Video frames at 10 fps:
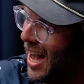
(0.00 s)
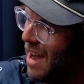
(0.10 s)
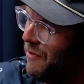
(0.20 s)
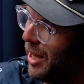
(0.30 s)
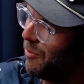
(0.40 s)

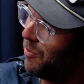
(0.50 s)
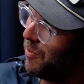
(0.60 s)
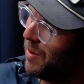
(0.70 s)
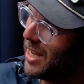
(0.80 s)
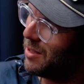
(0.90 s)
I feel like
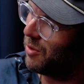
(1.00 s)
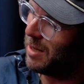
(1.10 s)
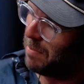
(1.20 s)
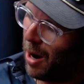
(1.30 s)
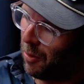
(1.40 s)
as
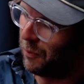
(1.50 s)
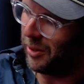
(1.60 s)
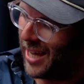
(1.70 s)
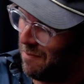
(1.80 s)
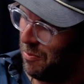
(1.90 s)
powerful
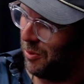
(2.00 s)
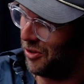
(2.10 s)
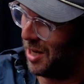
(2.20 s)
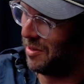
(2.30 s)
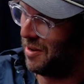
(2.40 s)
and capable
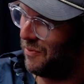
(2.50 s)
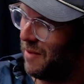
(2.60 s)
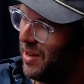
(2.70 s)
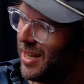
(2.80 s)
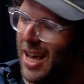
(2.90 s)
as
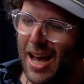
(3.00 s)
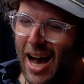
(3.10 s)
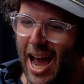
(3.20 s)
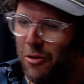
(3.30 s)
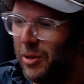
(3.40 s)
GPT-5 is,
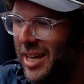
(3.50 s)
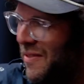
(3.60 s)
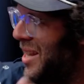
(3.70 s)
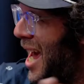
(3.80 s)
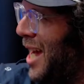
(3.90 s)
I don't really
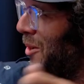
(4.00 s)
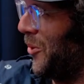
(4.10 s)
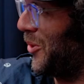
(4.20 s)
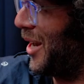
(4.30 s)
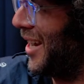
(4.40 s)
have any handles that I